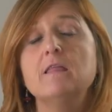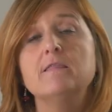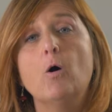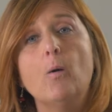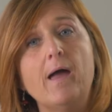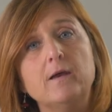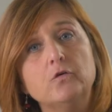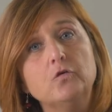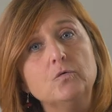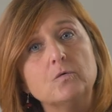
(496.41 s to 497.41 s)
the
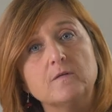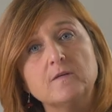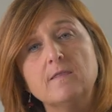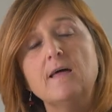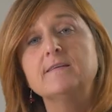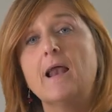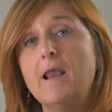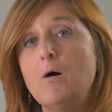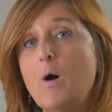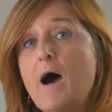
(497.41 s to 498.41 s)
online tools that
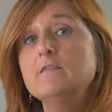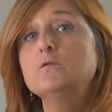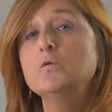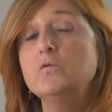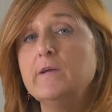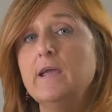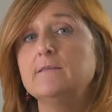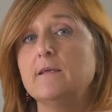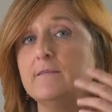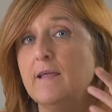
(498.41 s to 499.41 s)
allow us to
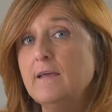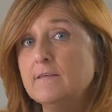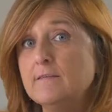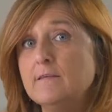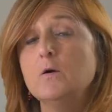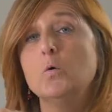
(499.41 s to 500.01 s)
create tests,